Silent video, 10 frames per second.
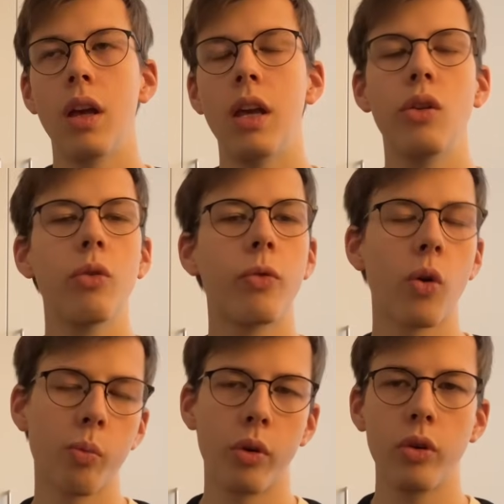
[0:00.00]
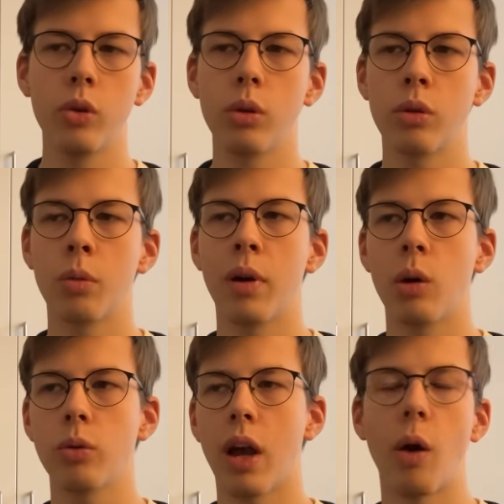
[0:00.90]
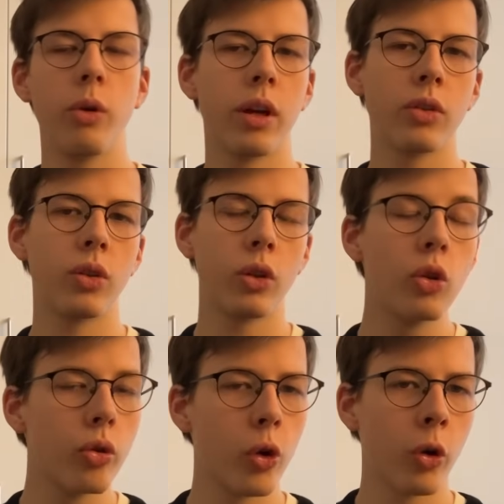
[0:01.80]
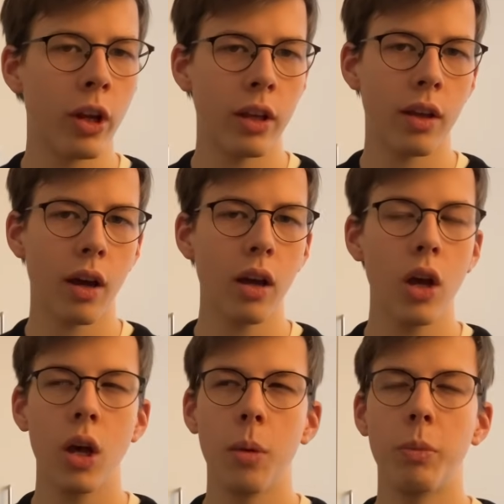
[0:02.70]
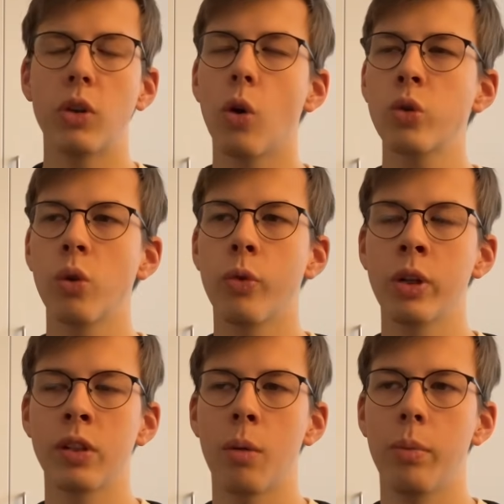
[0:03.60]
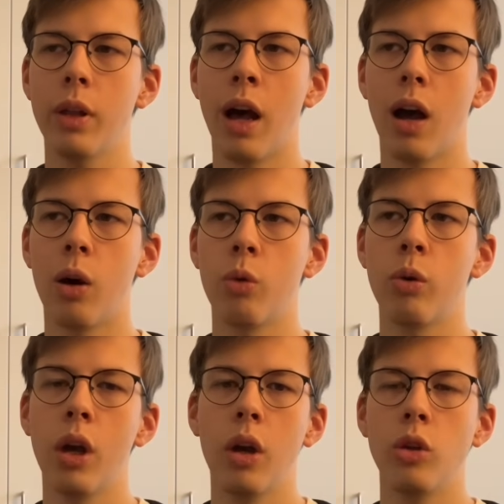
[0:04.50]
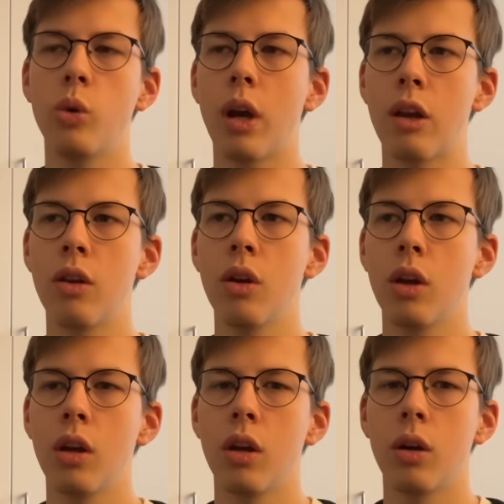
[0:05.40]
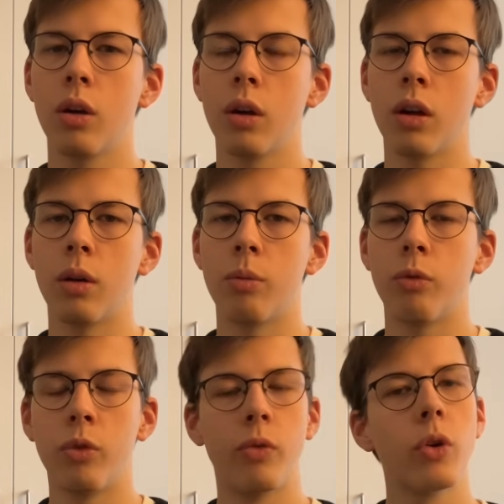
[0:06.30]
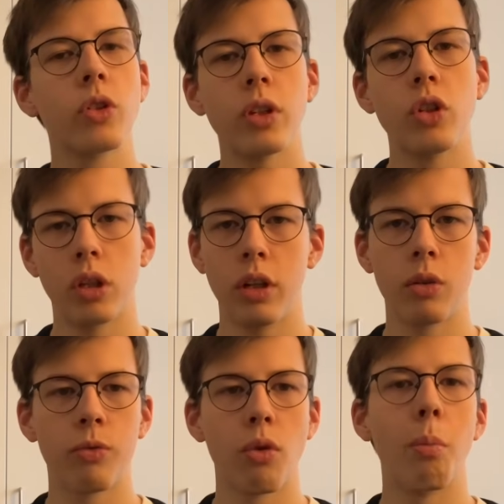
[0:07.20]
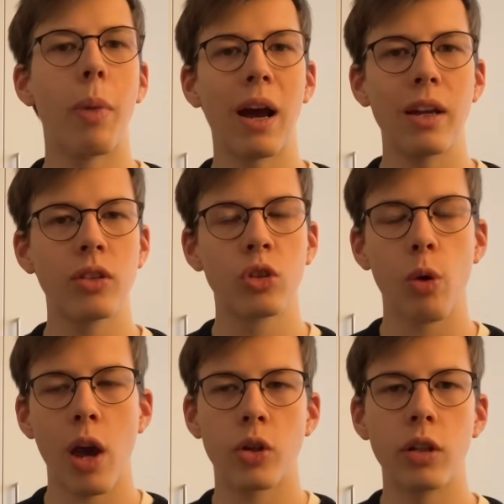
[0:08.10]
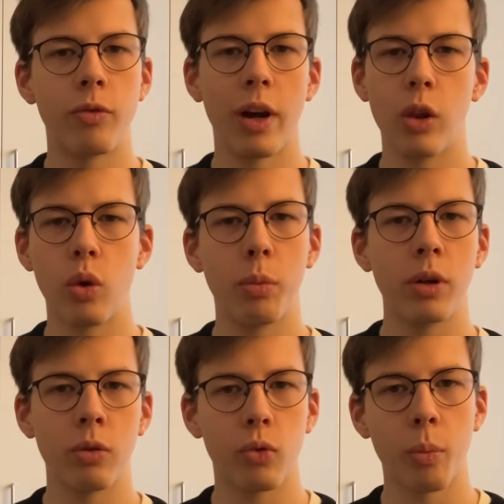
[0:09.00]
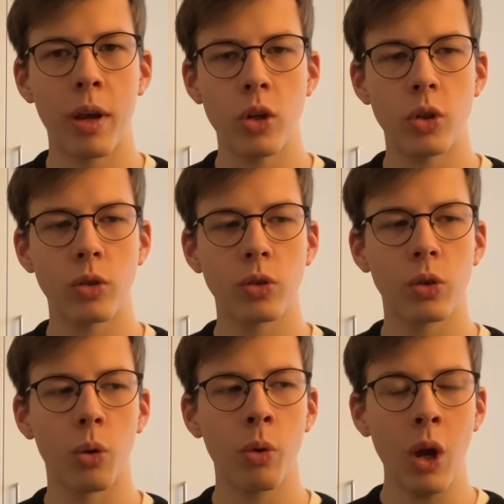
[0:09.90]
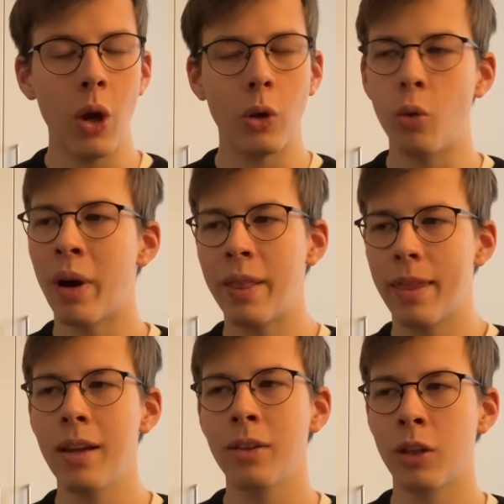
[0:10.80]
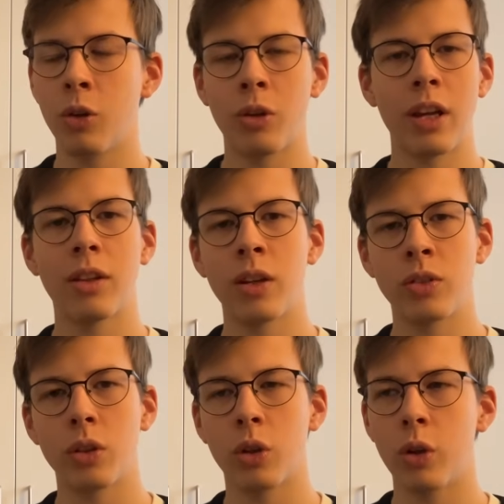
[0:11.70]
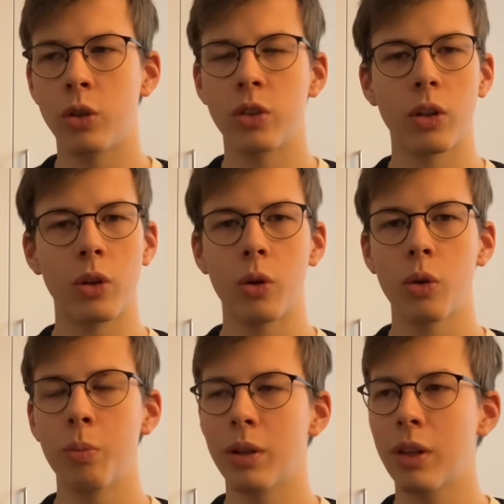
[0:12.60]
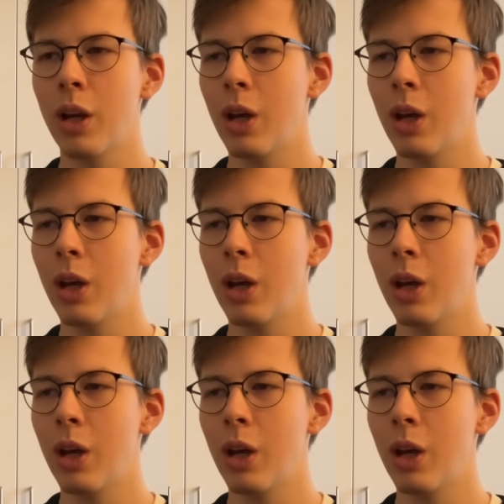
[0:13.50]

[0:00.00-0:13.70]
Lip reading: In the former, you learn about how you can secure your data, but also, for example, how you can reverse engineer from bytes to actually valuable information. So you might think that your data is secure, but